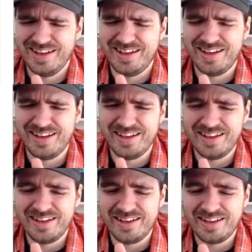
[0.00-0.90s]

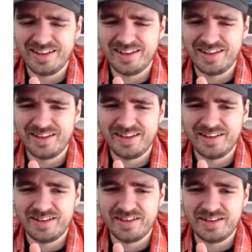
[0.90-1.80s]

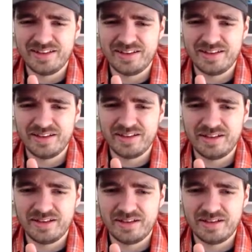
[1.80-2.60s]
The person shown says nothing.